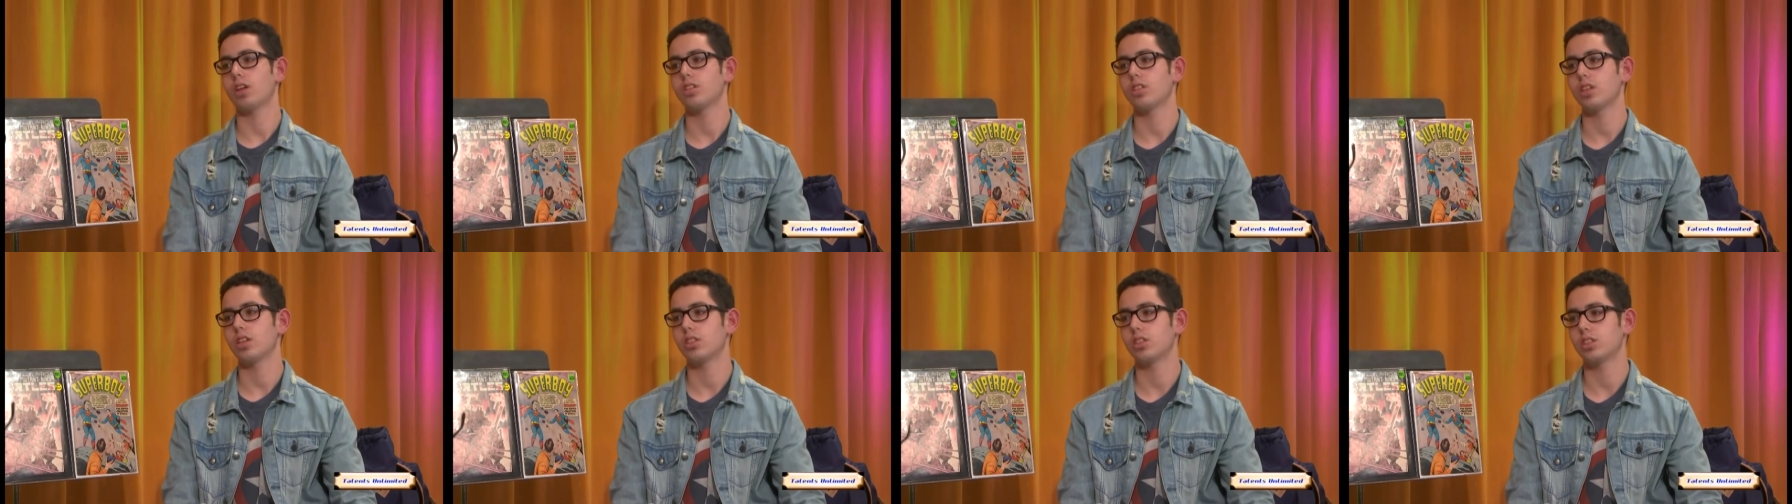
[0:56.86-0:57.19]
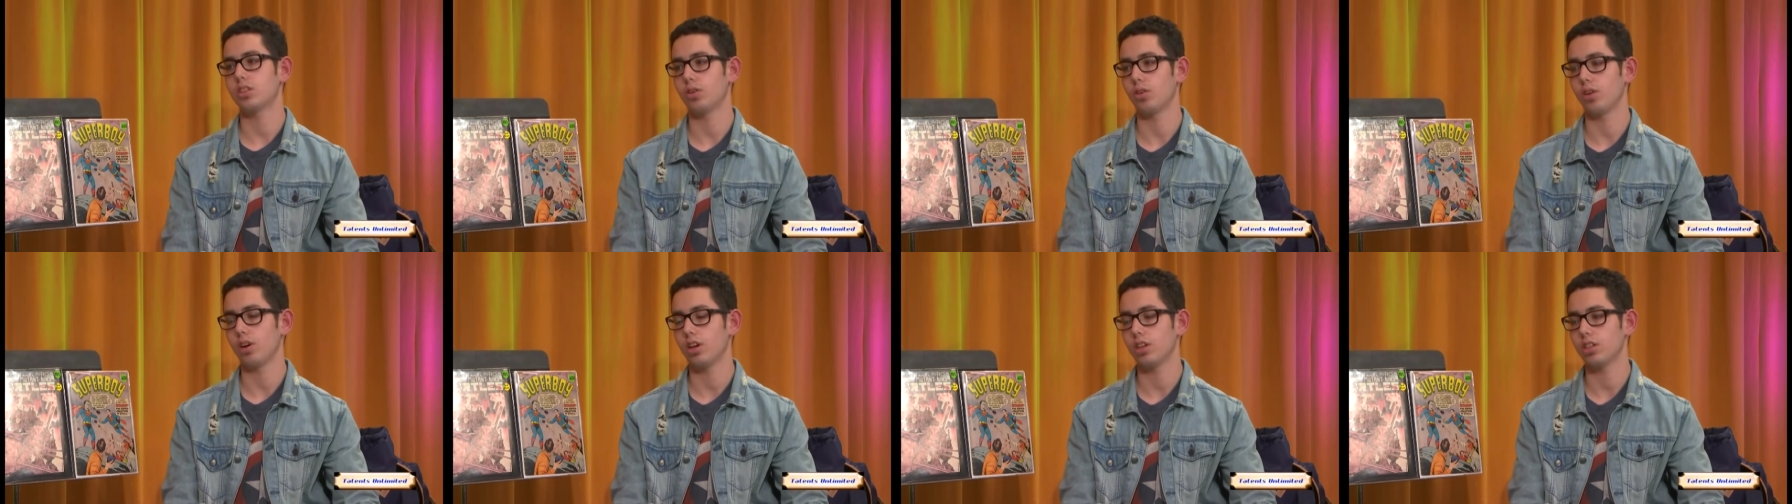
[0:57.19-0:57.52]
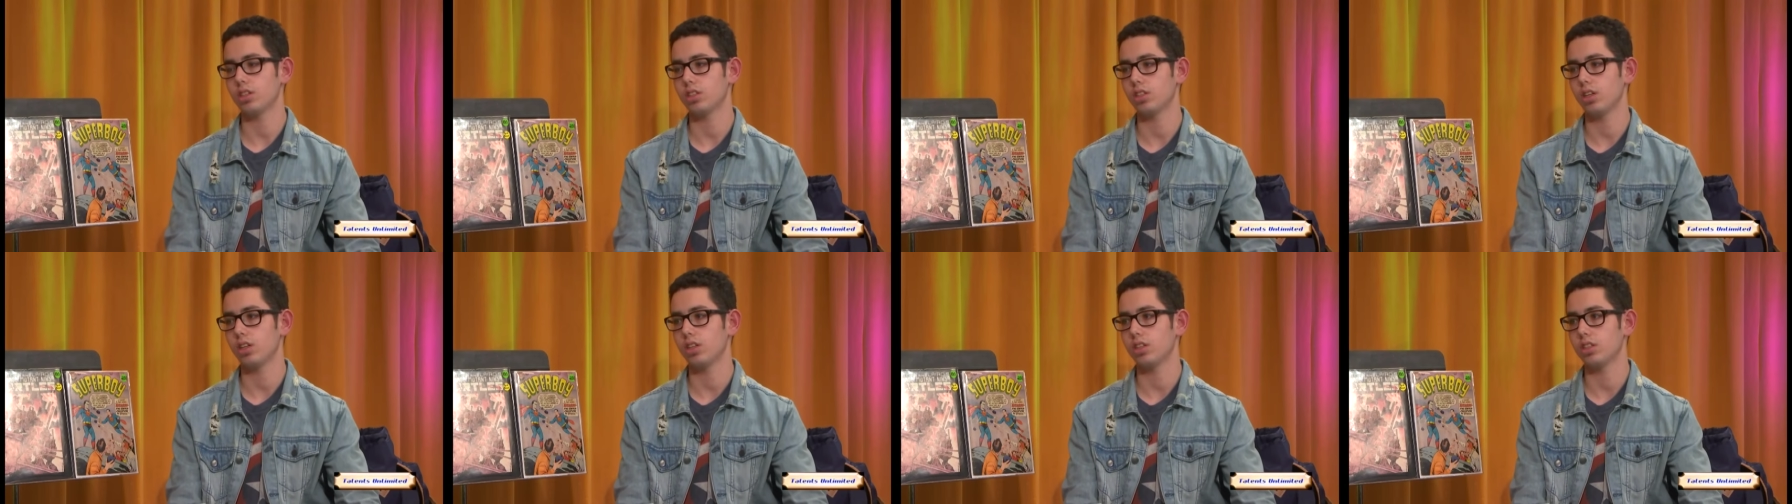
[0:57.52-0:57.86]
say
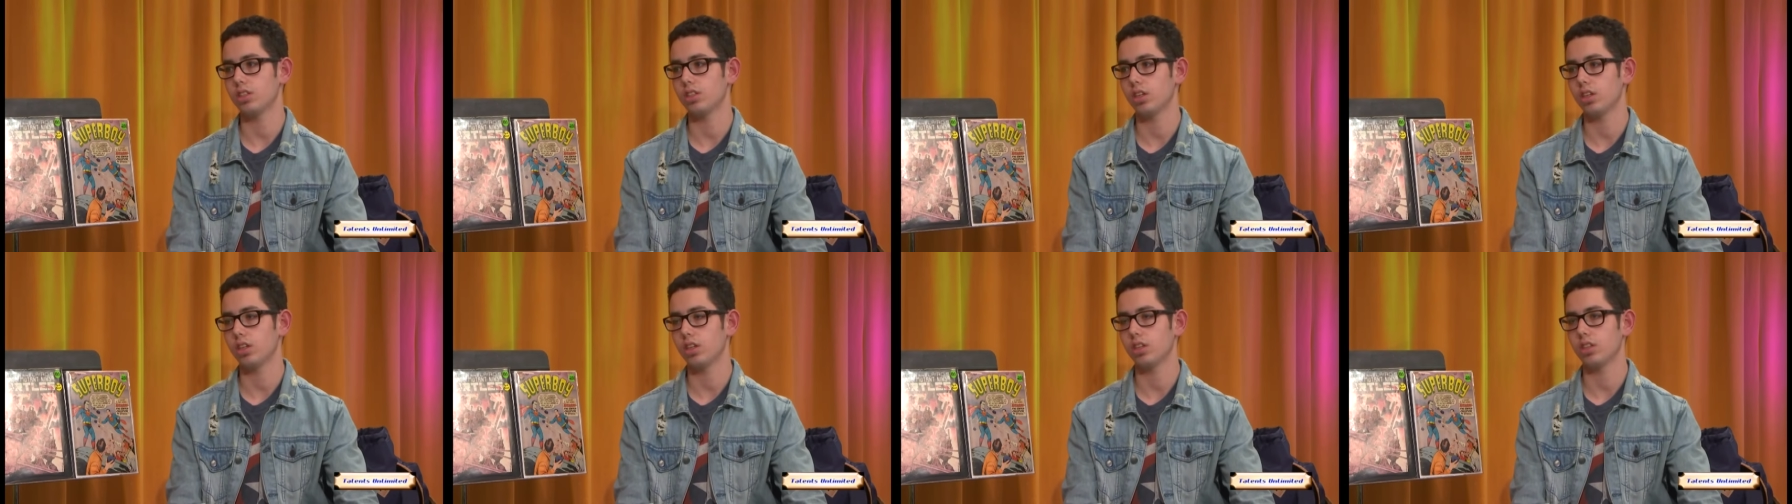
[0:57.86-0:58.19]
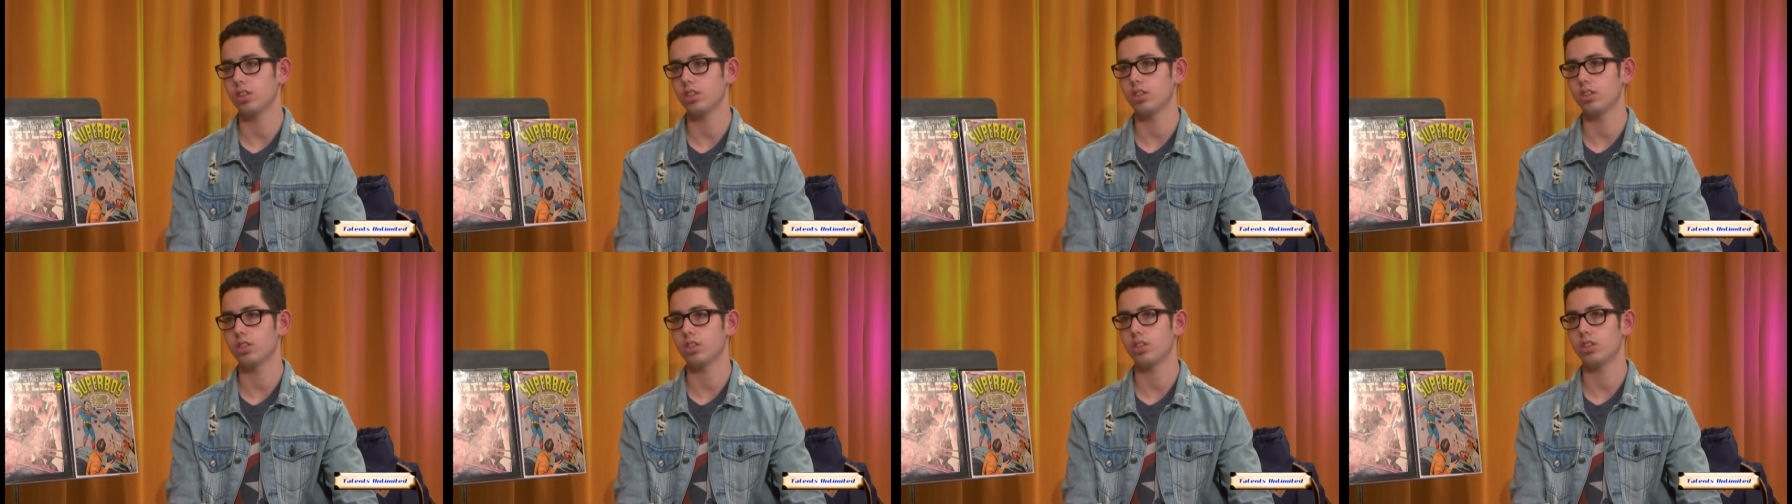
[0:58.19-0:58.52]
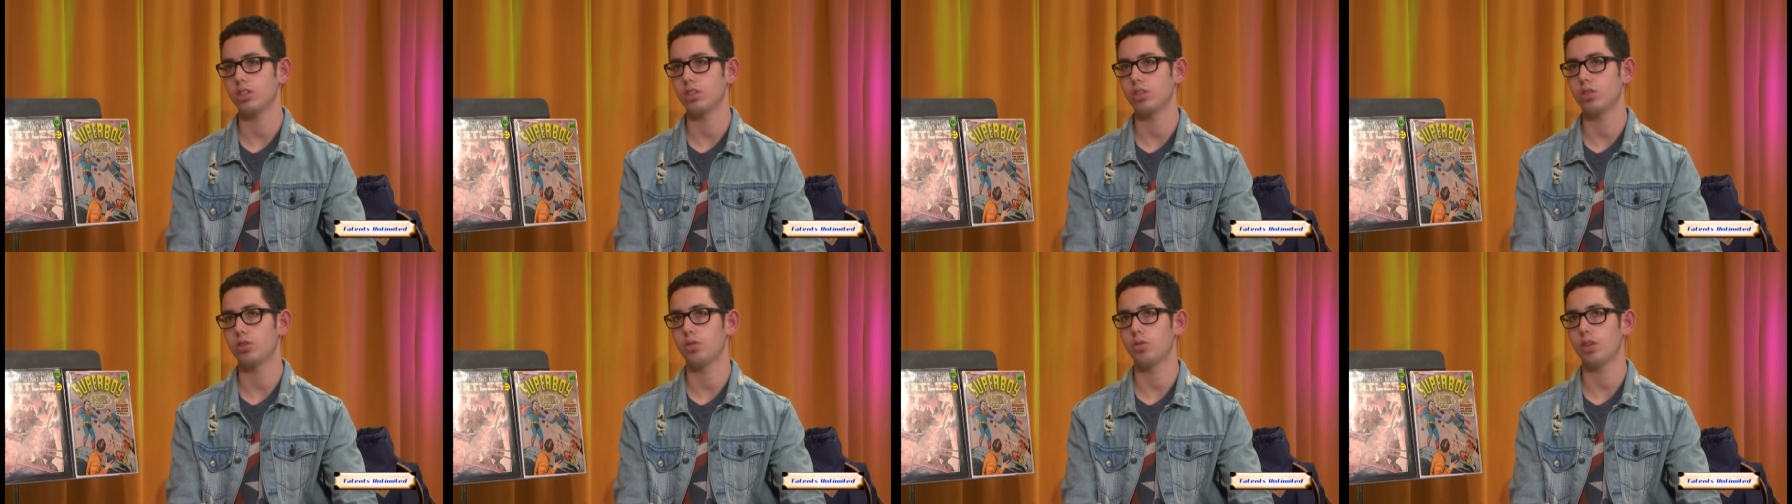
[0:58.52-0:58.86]
seriously, since
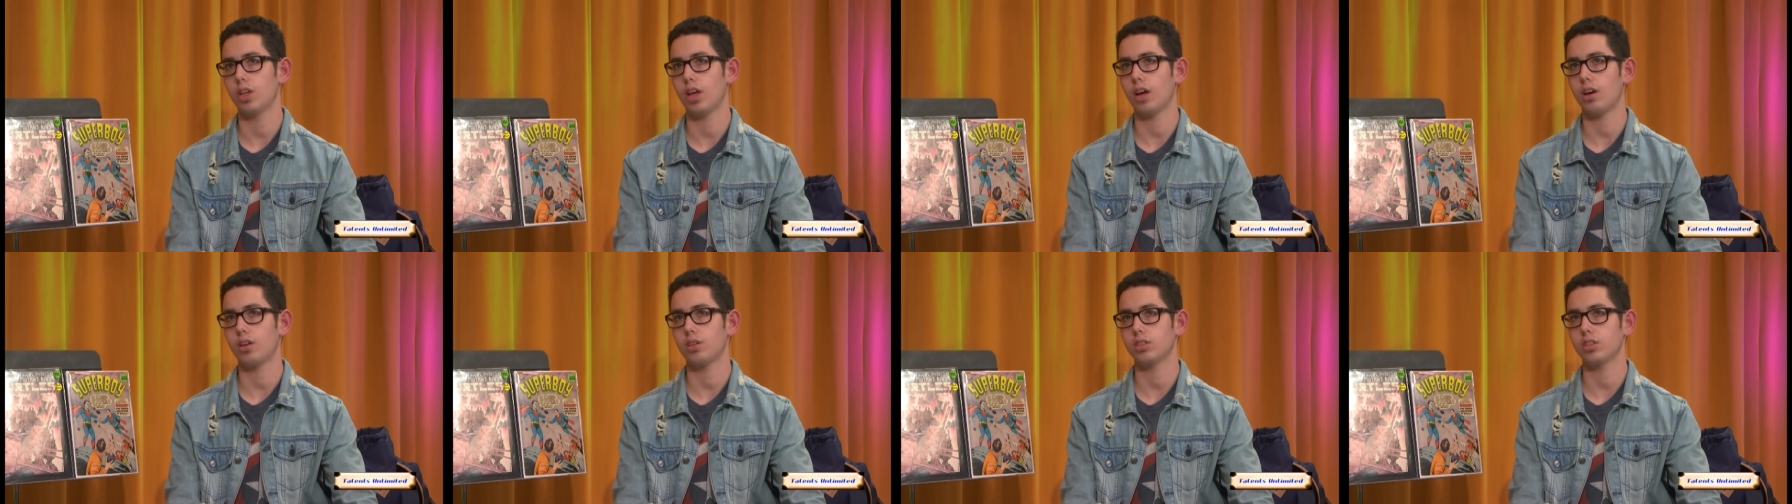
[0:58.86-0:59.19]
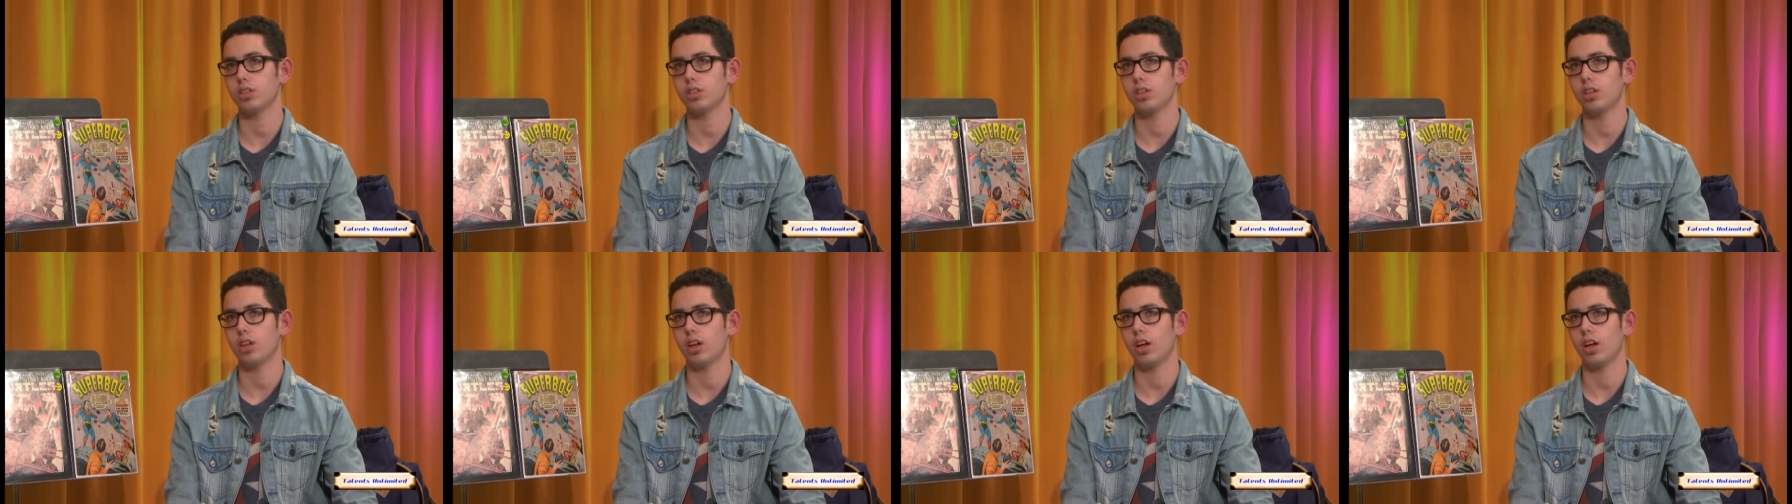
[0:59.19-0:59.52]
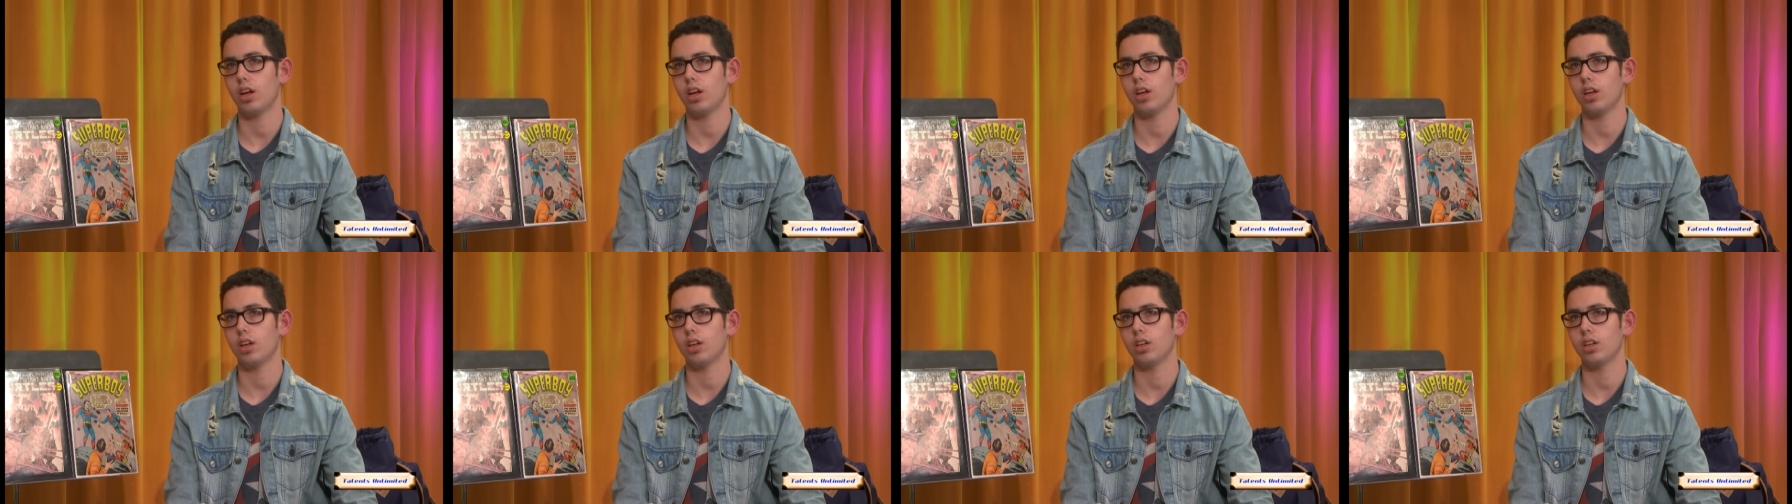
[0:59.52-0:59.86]
2000
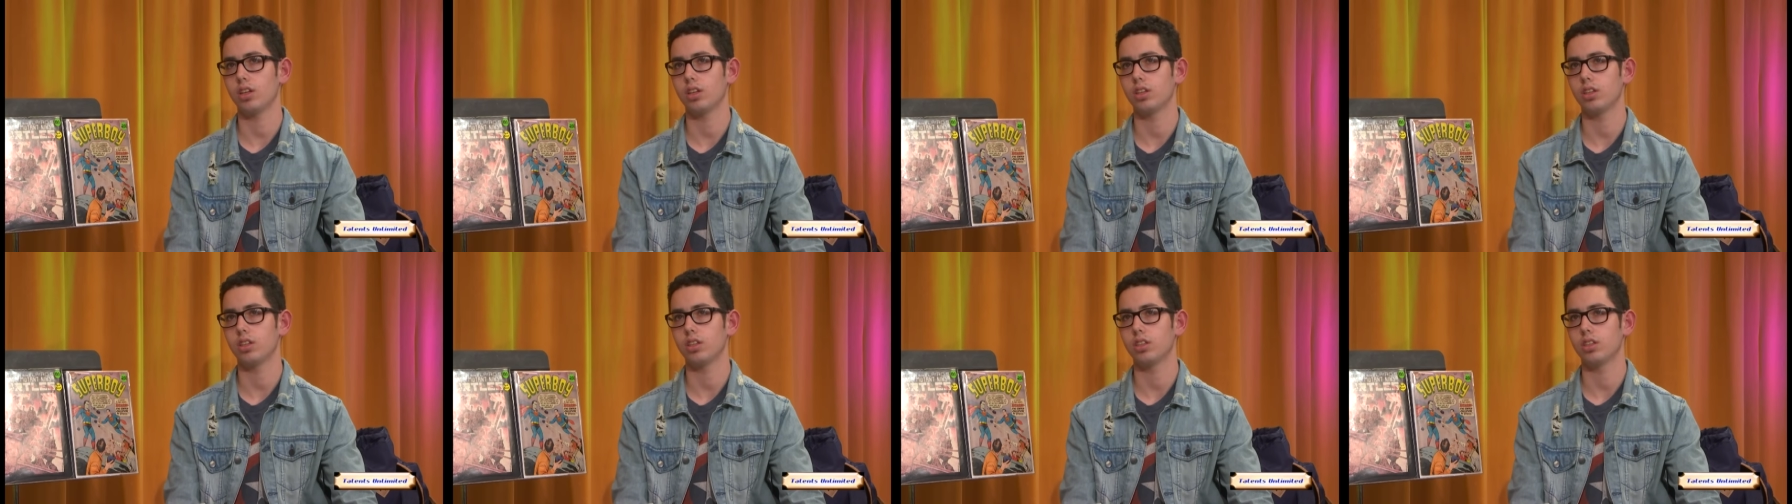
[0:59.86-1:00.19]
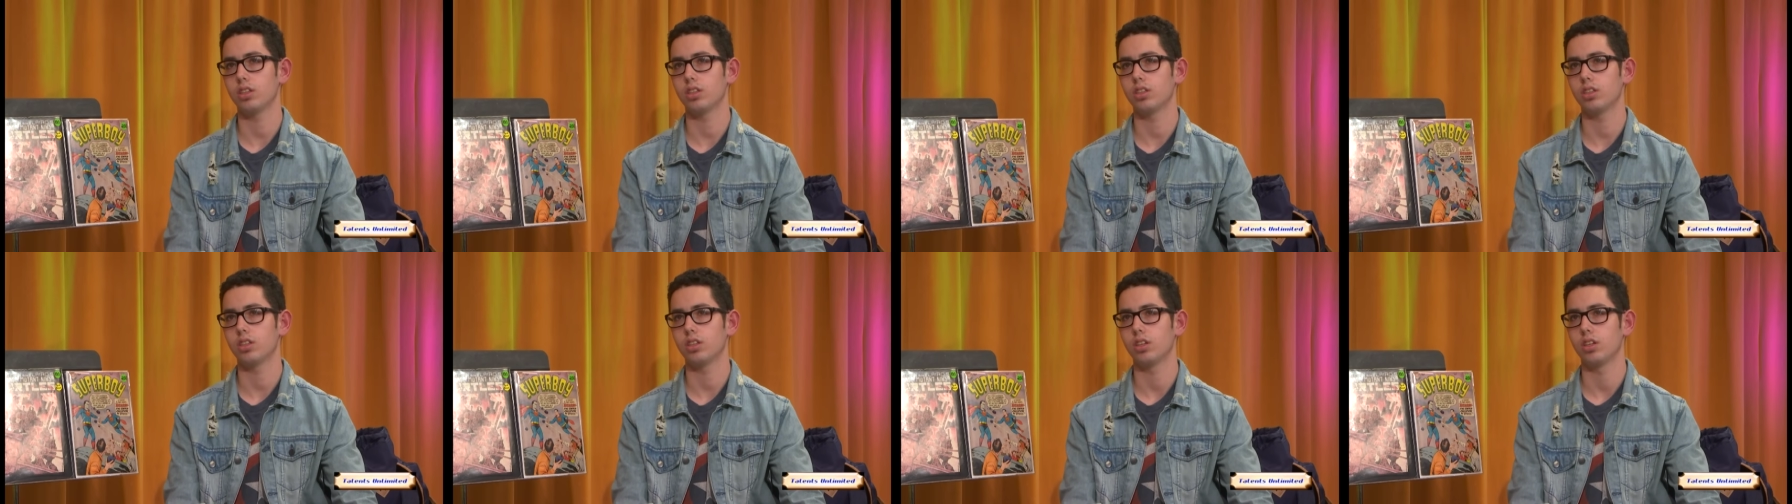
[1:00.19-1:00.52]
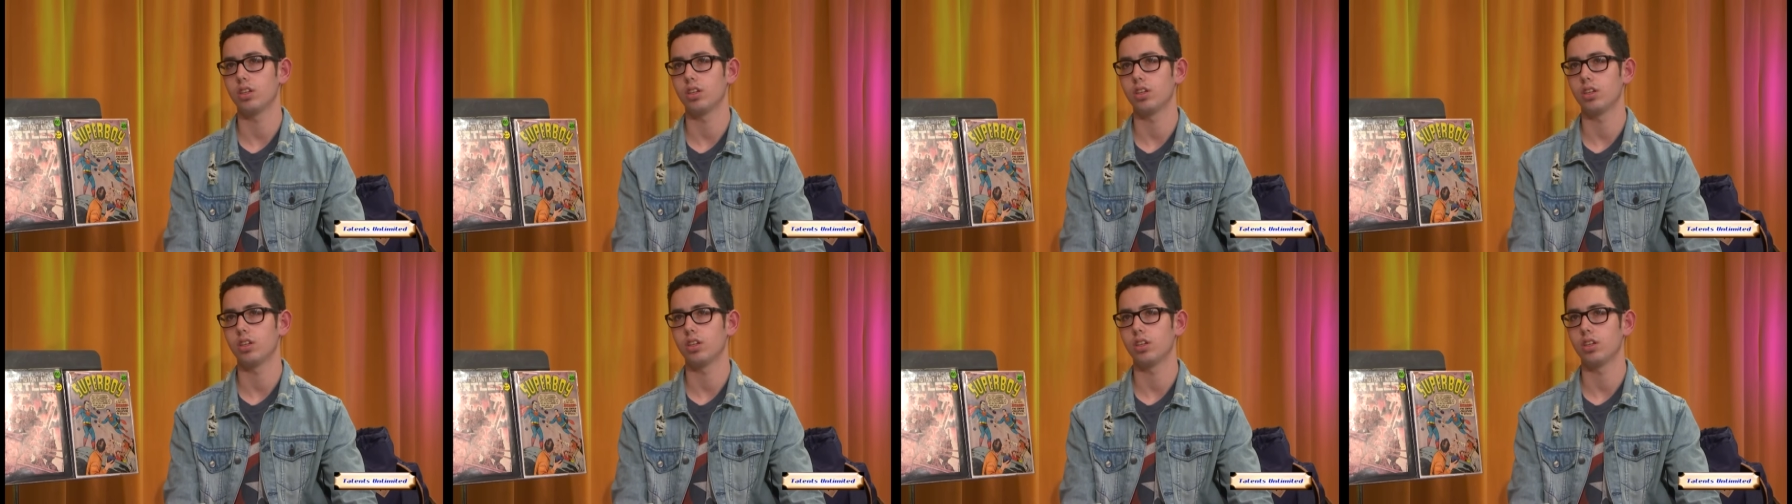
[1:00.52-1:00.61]
and